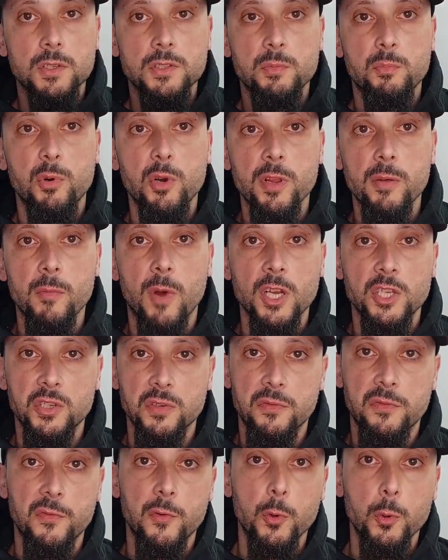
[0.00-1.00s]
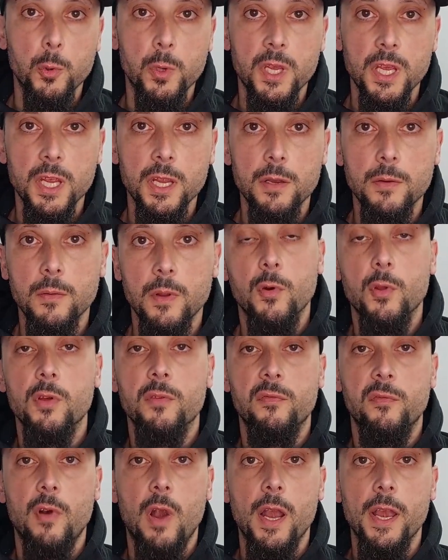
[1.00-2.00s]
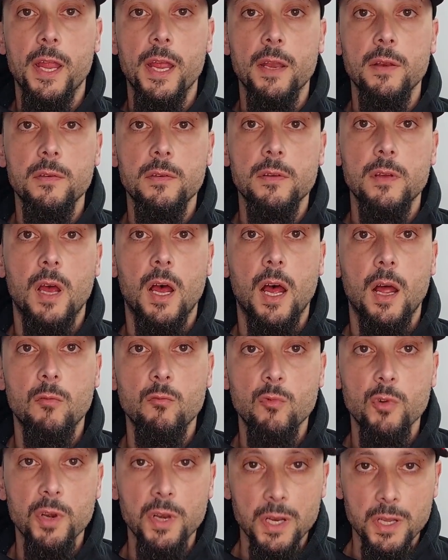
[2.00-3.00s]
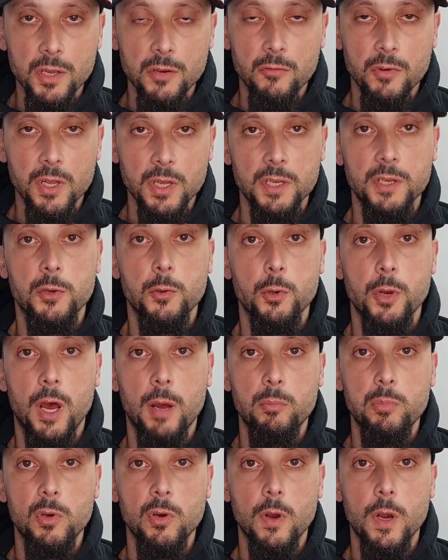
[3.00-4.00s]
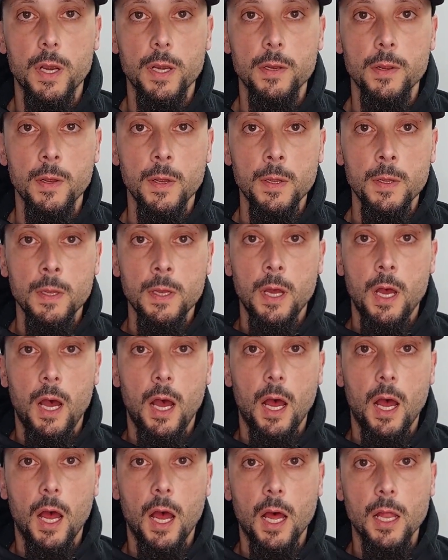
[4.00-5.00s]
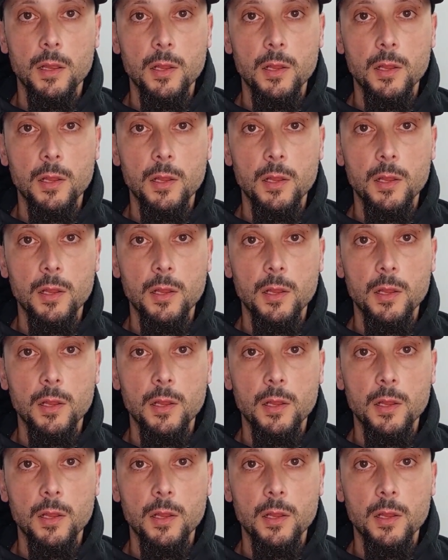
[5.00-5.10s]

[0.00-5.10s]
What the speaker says: it's pretty much a full kit for the front end. Really good upgrade. A